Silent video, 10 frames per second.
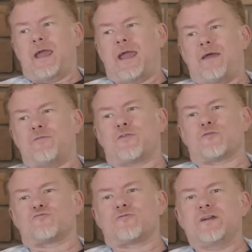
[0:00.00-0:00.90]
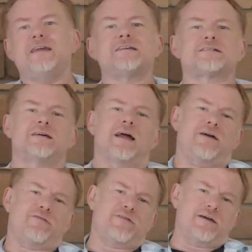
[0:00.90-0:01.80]
And the reason
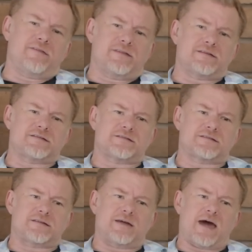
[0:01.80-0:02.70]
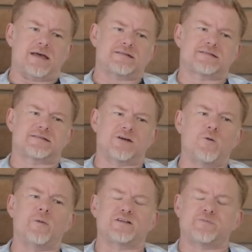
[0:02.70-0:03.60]
I think this has so
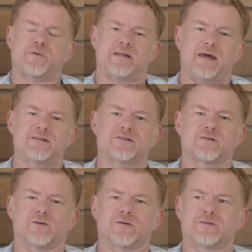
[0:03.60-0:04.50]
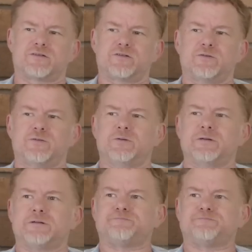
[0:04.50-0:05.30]
much potential to